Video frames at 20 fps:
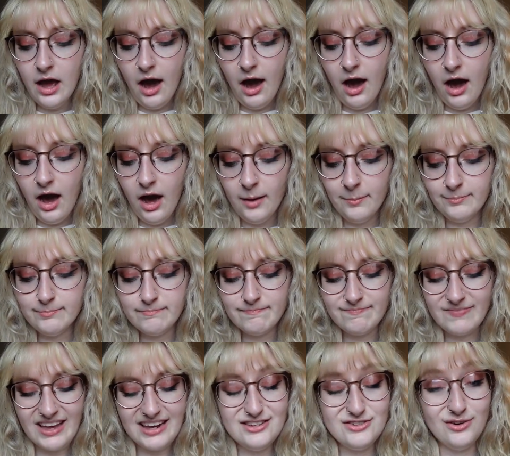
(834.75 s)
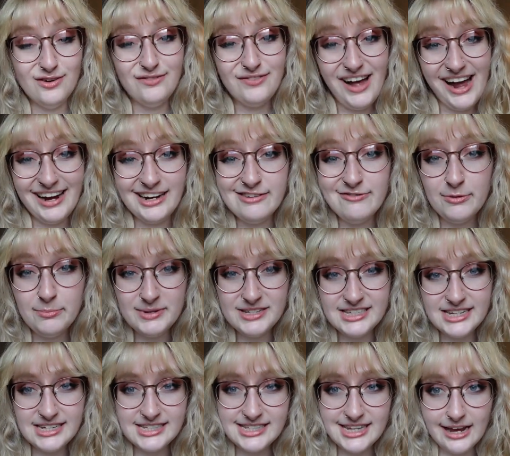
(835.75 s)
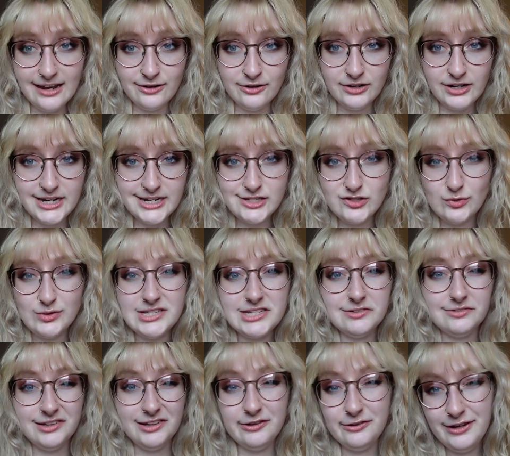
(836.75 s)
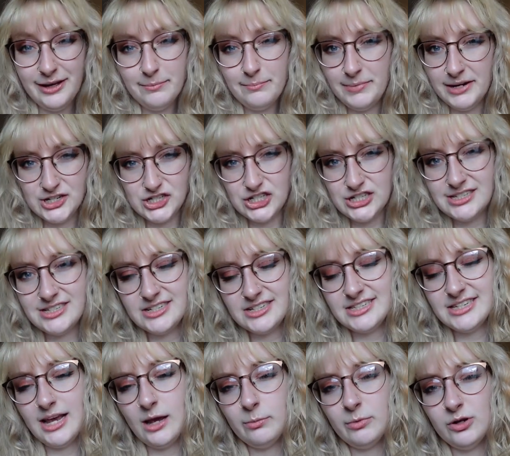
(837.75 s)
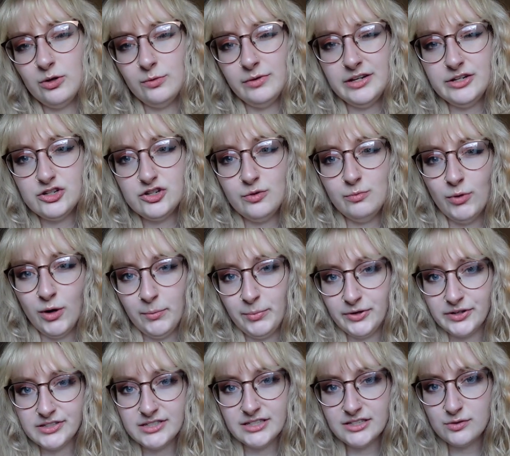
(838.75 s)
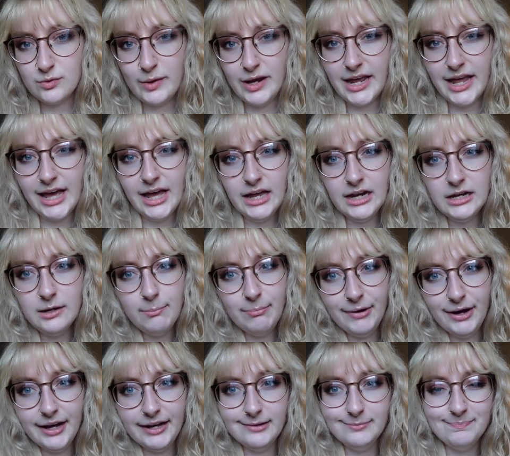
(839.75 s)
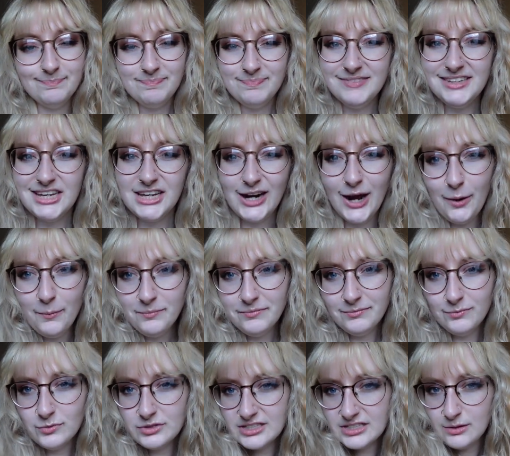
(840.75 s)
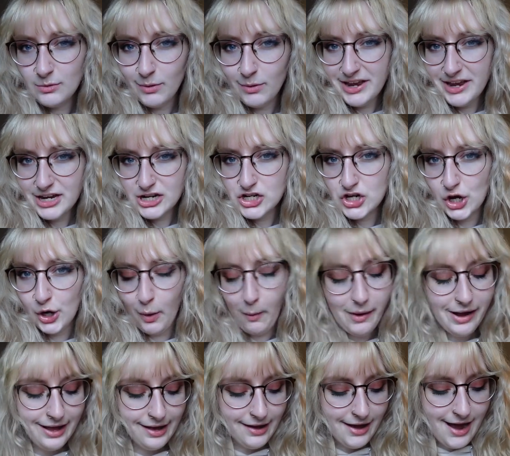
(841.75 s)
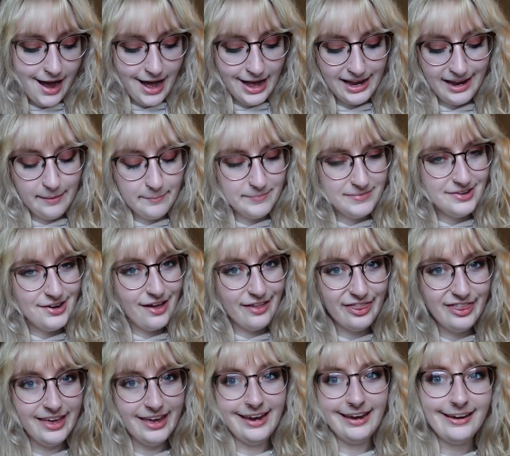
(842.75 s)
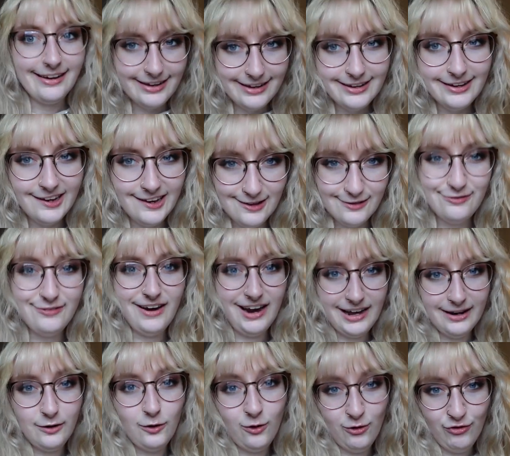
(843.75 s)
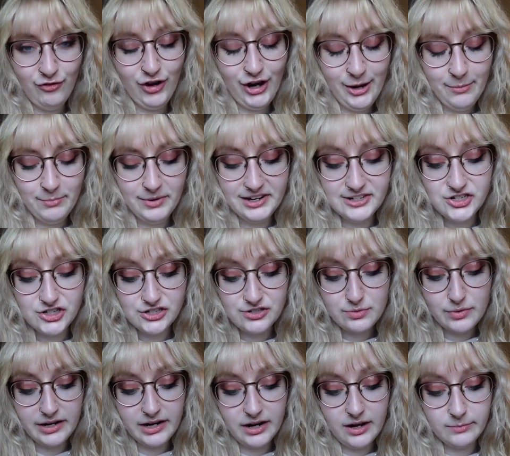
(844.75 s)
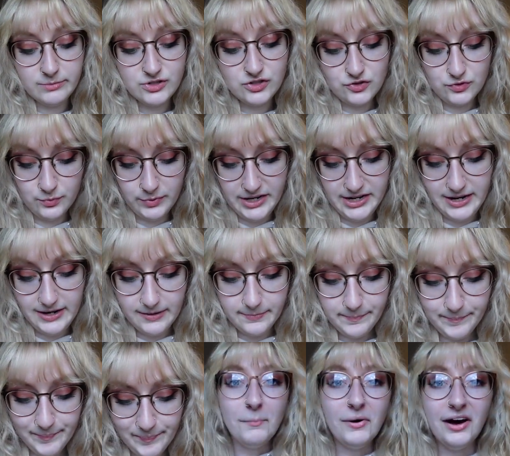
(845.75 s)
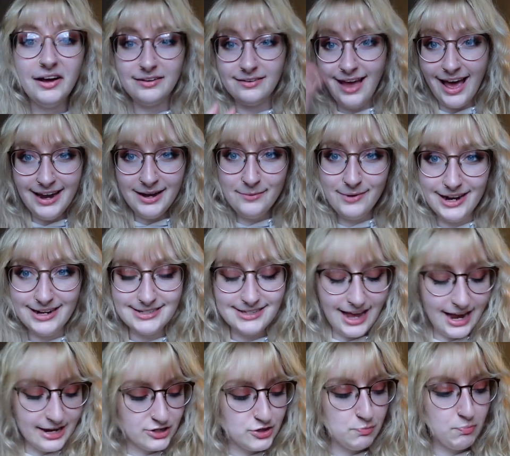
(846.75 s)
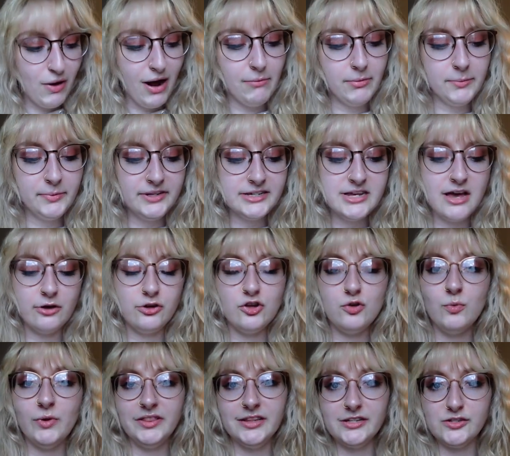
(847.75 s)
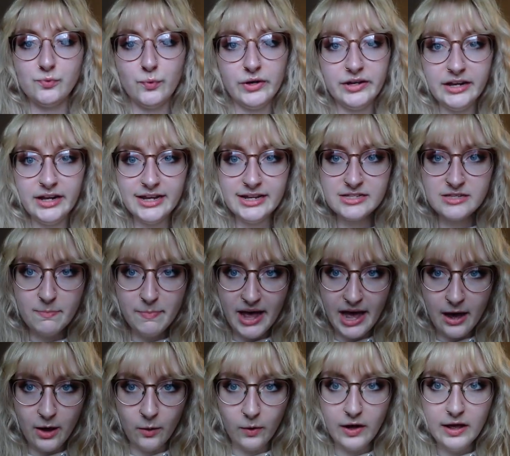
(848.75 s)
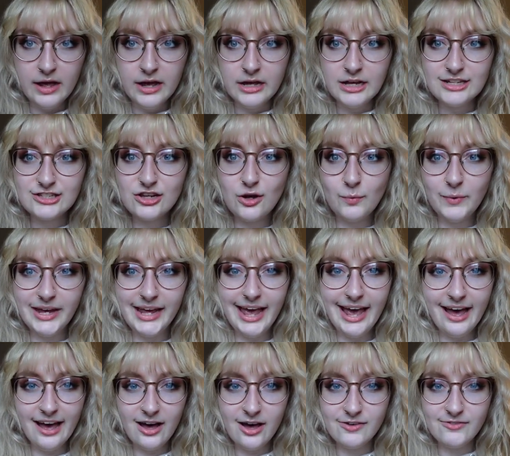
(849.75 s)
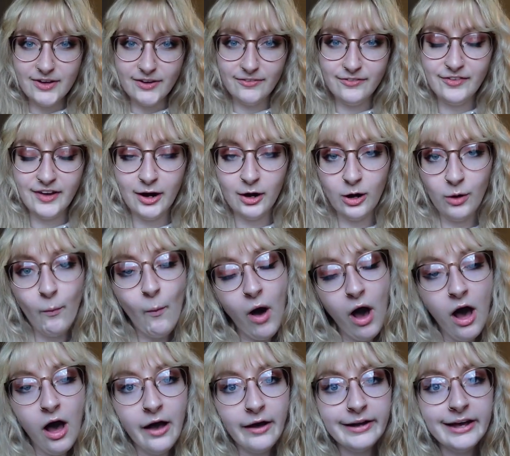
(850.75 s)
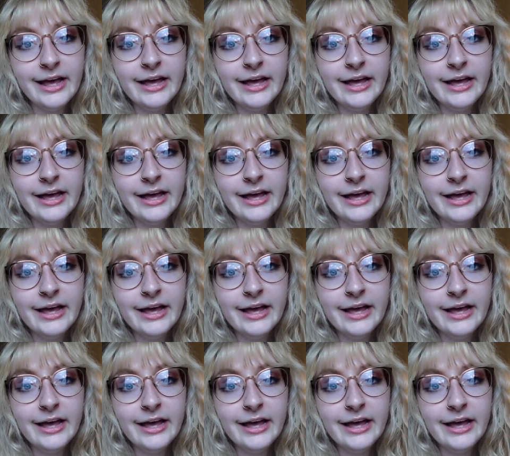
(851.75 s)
Um, I do have kind of a busy Saturday, so it's a little ambitious to say I'm going to read two more books this weekend, but you know, we'll see can do. I am nothing if not overambitious when it comes to reading. But anyways, I should probably tell you what this one is about. So we have Vera Wong.